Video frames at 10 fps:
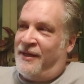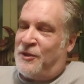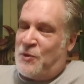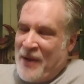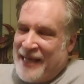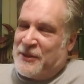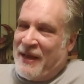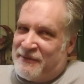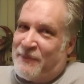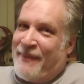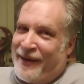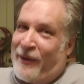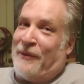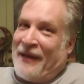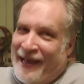You had to have some
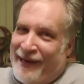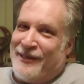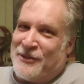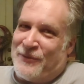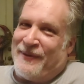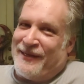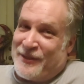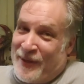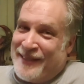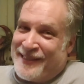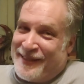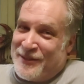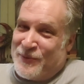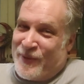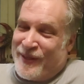medical knowledge to be able to translate
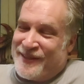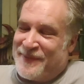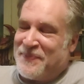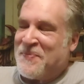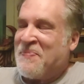these words.